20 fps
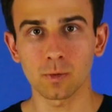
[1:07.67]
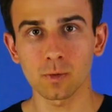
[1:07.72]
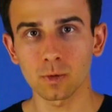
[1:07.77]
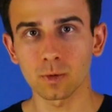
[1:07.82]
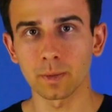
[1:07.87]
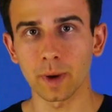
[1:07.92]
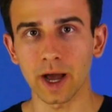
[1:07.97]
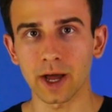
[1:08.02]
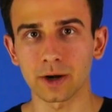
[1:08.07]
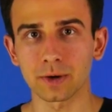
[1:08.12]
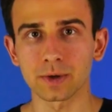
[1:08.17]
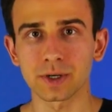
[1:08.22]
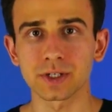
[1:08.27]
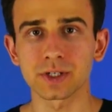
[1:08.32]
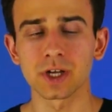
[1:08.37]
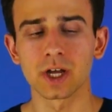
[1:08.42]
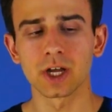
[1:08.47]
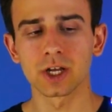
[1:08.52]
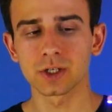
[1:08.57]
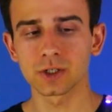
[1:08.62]
or
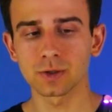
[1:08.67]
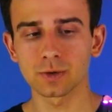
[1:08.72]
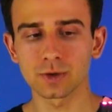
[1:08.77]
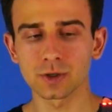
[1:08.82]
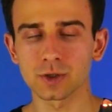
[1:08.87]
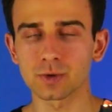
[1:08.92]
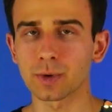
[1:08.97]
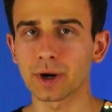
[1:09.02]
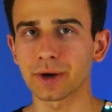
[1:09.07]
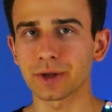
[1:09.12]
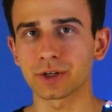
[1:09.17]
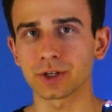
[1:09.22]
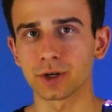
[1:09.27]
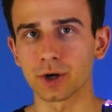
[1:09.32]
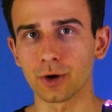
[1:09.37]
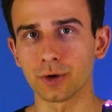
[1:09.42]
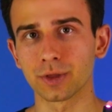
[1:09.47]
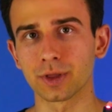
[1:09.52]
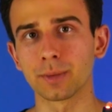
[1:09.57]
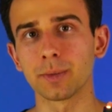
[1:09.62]
batteries, so it is ready to
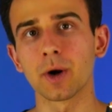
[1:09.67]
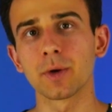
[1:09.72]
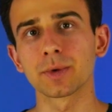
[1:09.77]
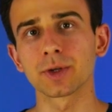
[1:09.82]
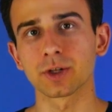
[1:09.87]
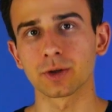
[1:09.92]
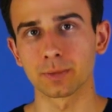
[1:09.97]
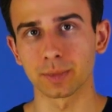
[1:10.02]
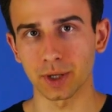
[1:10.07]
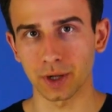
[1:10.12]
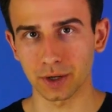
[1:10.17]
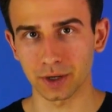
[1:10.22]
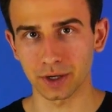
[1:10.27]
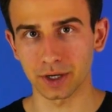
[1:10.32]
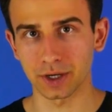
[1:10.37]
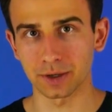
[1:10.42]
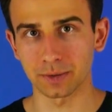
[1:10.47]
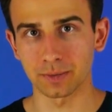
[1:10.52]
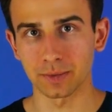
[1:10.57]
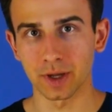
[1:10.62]
go the moment you plug it
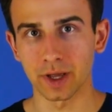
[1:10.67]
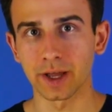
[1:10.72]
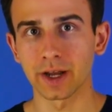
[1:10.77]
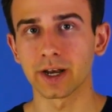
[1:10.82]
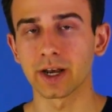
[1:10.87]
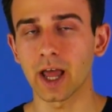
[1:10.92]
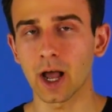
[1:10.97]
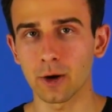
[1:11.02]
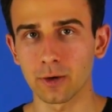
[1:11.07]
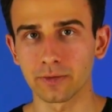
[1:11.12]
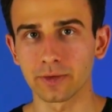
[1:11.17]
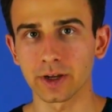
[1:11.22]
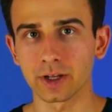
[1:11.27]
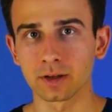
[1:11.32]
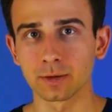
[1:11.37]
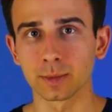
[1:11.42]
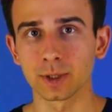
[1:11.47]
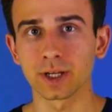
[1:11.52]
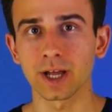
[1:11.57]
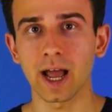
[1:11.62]
in. Now
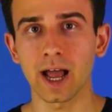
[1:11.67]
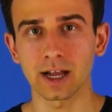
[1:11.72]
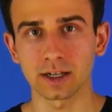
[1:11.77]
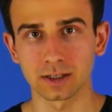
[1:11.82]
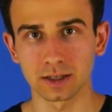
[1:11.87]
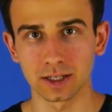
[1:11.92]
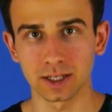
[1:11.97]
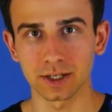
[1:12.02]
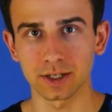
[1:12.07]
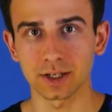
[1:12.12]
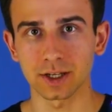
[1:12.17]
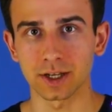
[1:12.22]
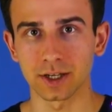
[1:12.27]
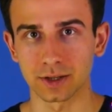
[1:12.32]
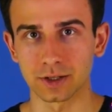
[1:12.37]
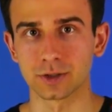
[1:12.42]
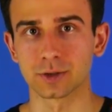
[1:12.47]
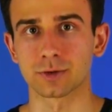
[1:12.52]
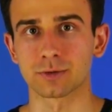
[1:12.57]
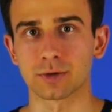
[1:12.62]
available at the link in
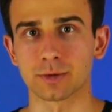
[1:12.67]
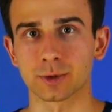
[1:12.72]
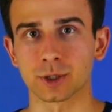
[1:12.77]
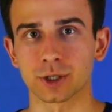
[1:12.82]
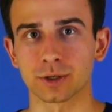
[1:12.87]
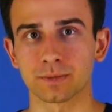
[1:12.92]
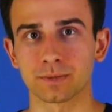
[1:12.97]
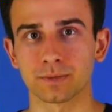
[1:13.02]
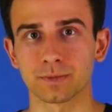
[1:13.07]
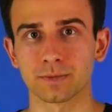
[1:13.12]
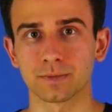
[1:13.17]
the description.